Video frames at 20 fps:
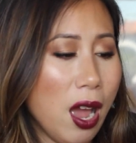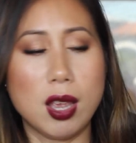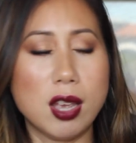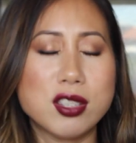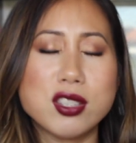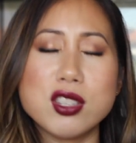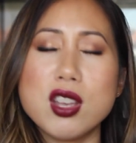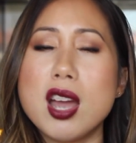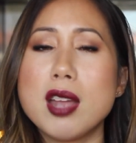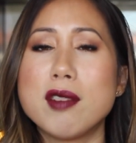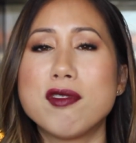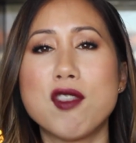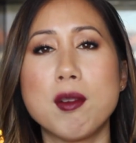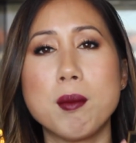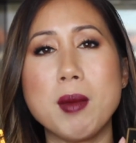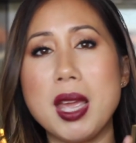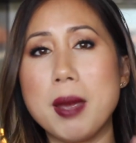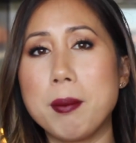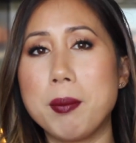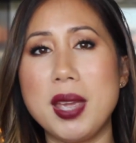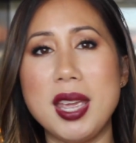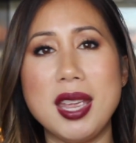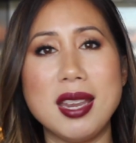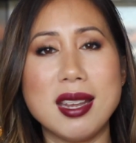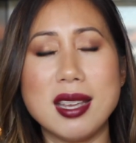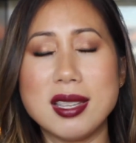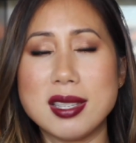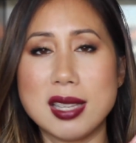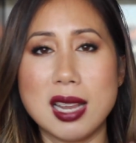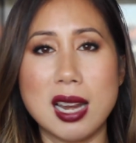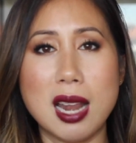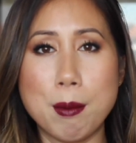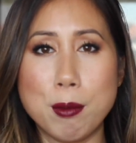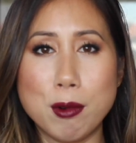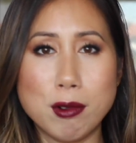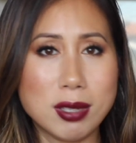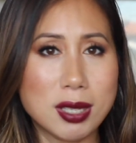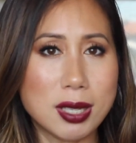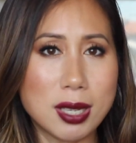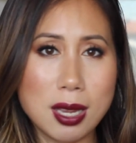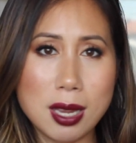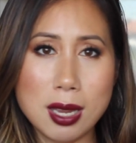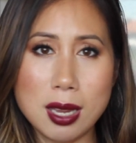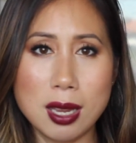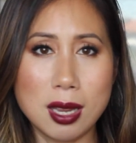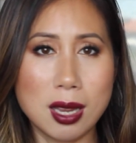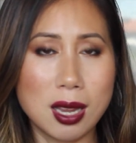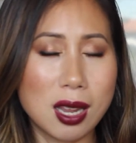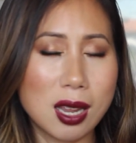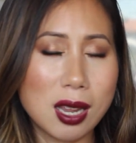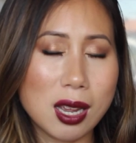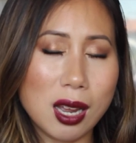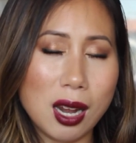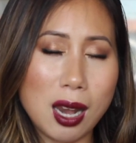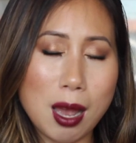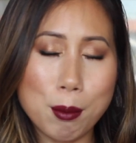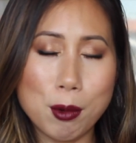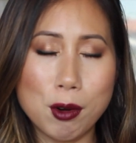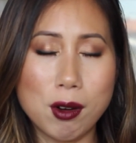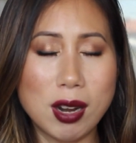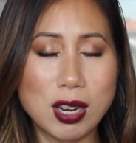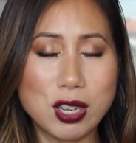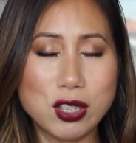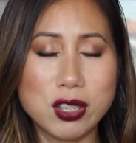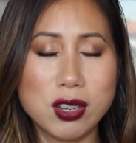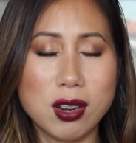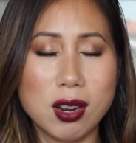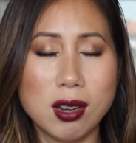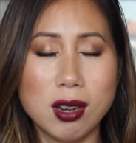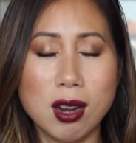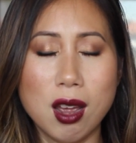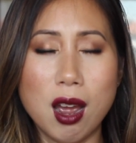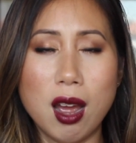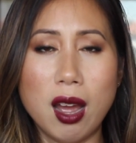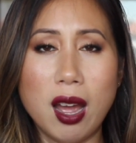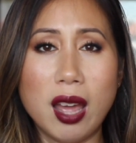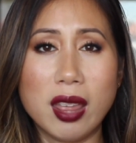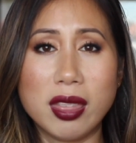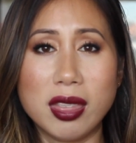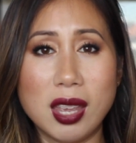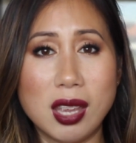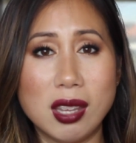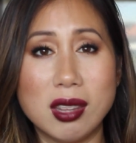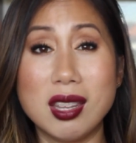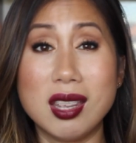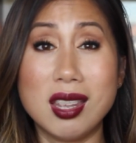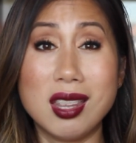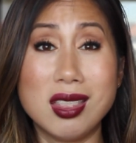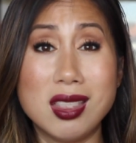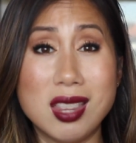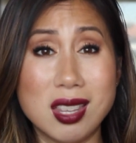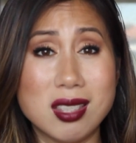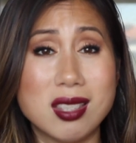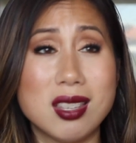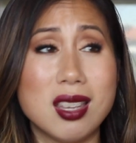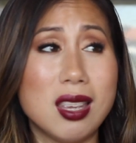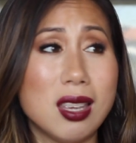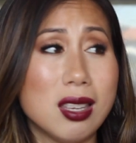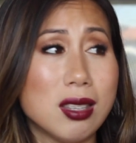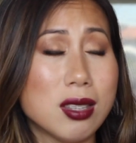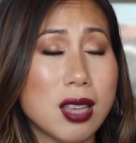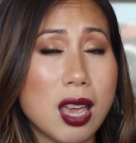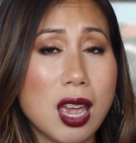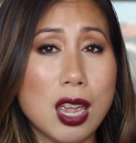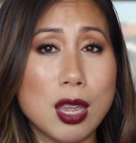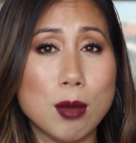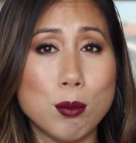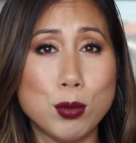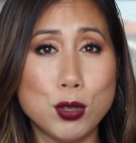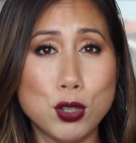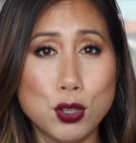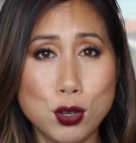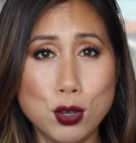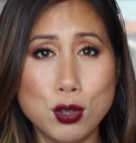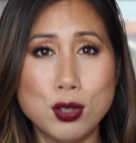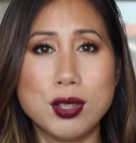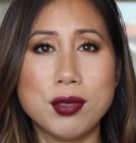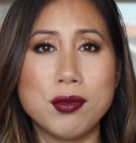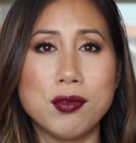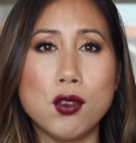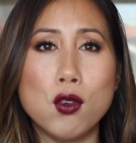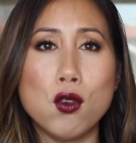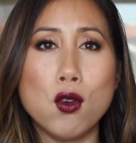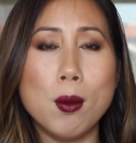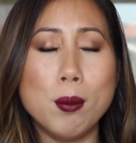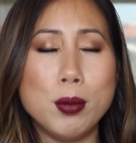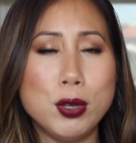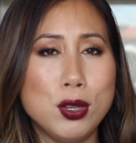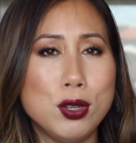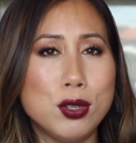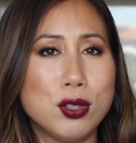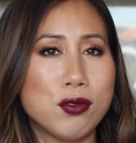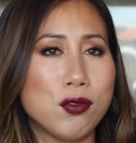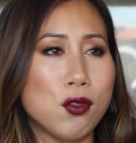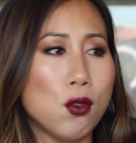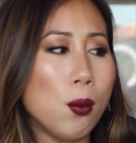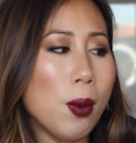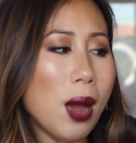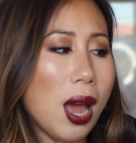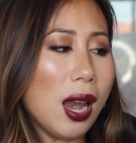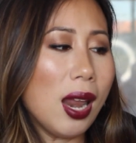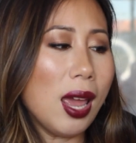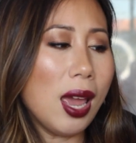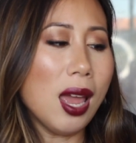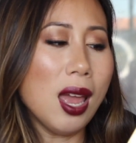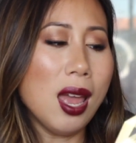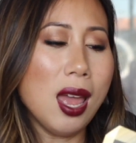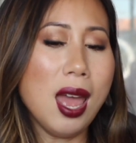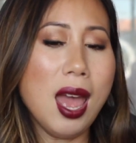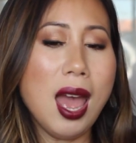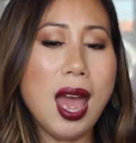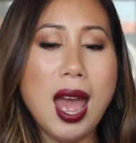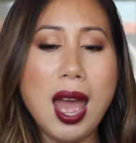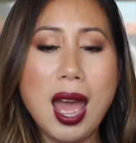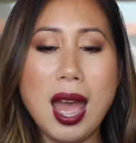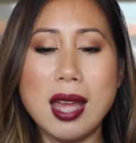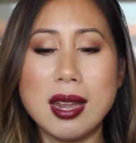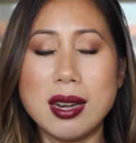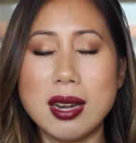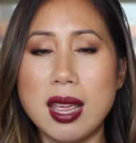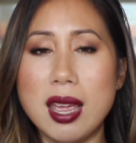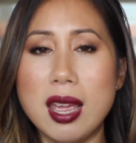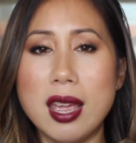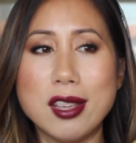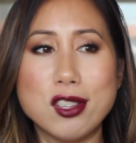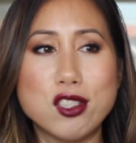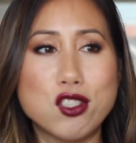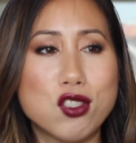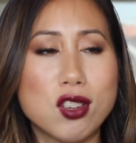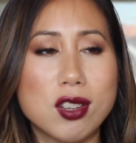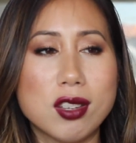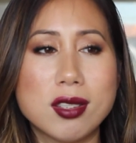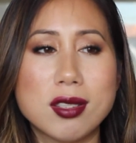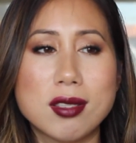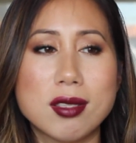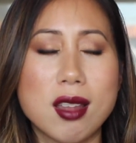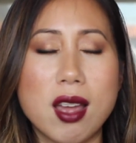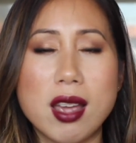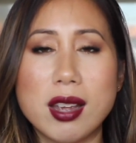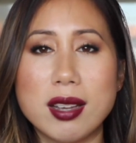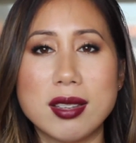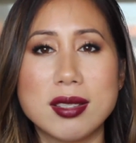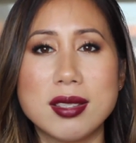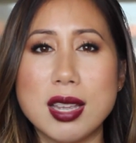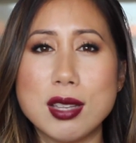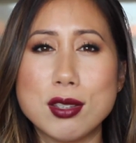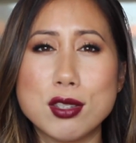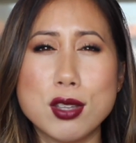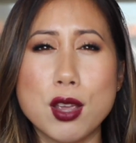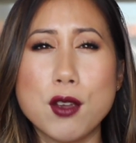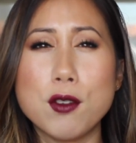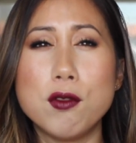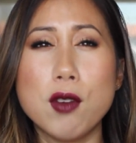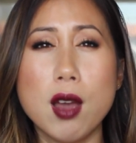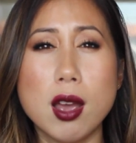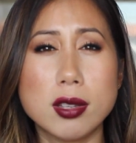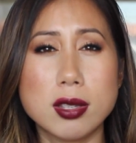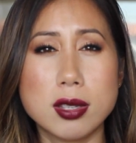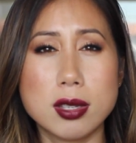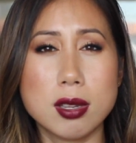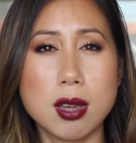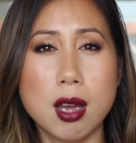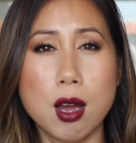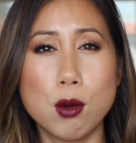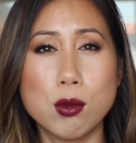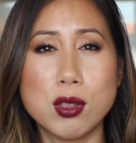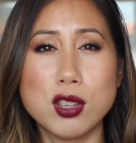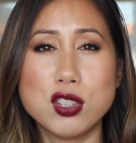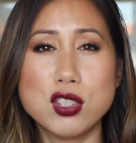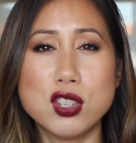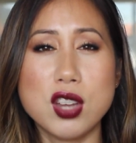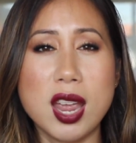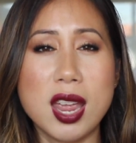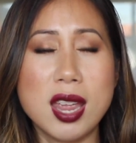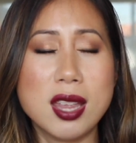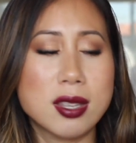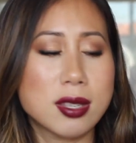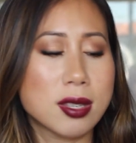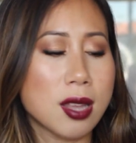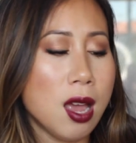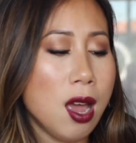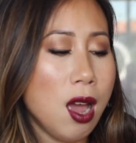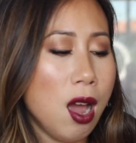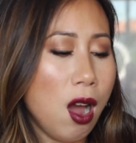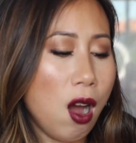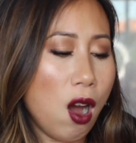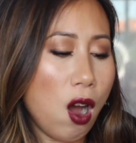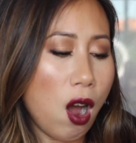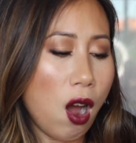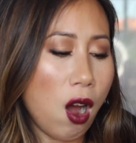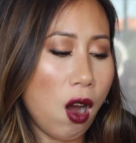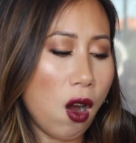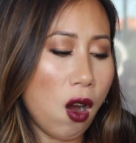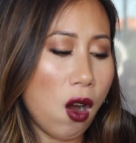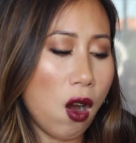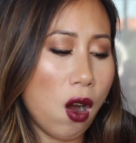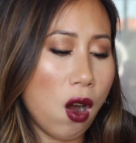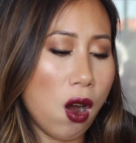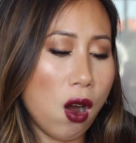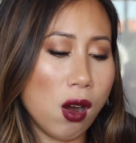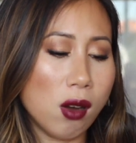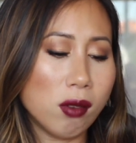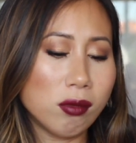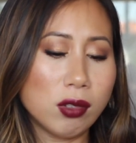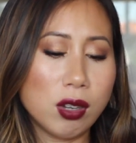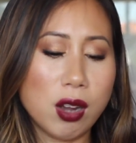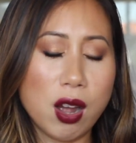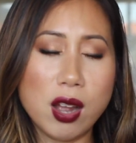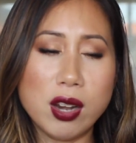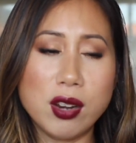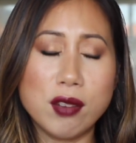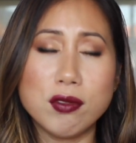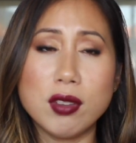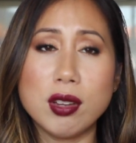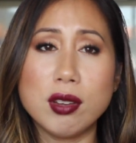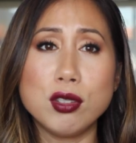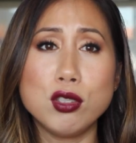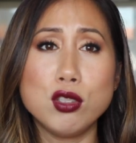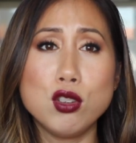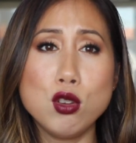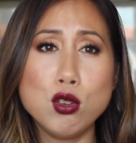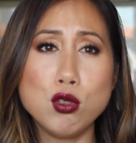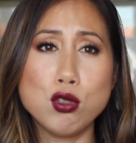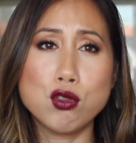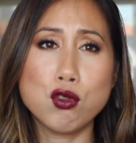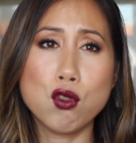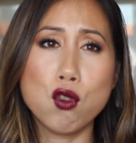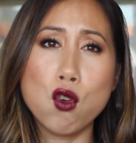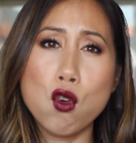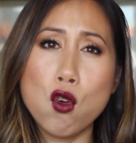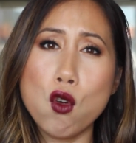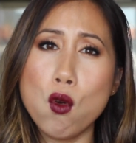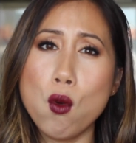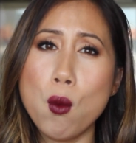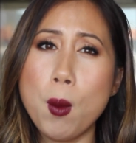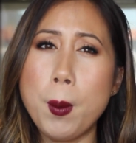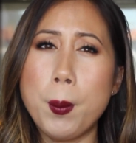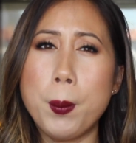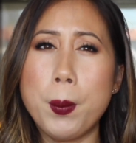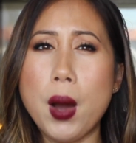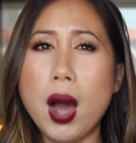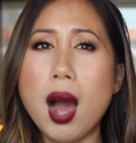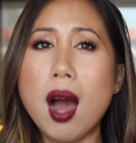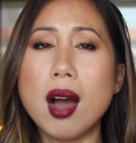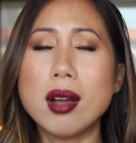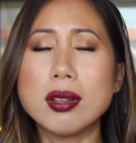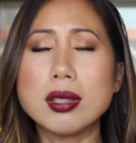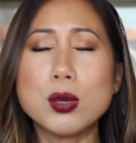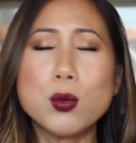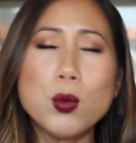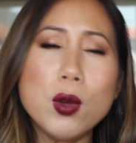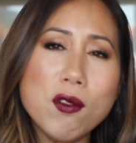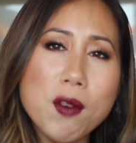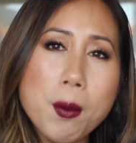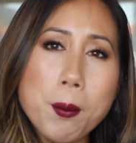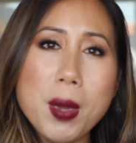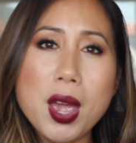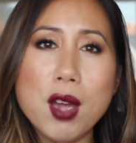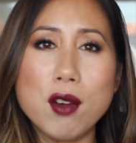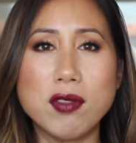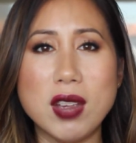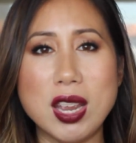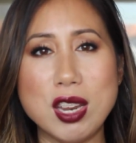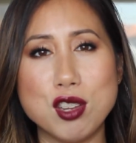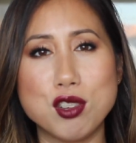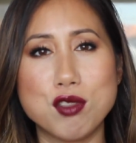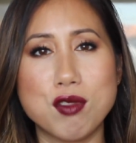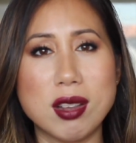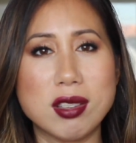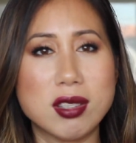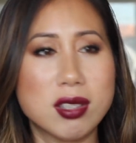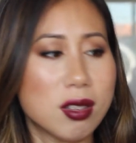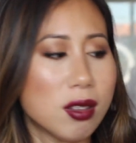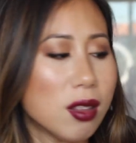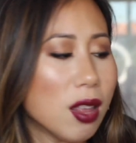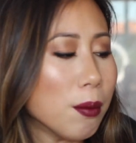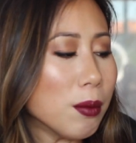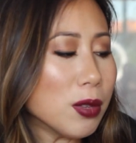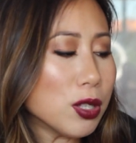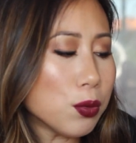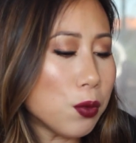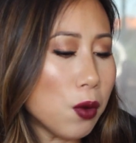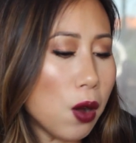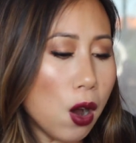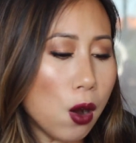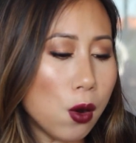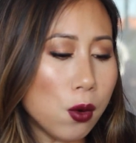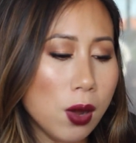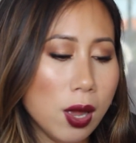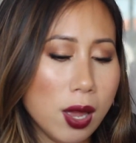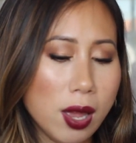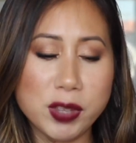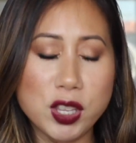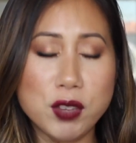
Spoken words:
Aside from it being a celebrity collaboration, I think this is a beautiful, beautiful palette, and it's just, like I said, so versatile. The shades are kind of neutral but with a bit of interest to them as well.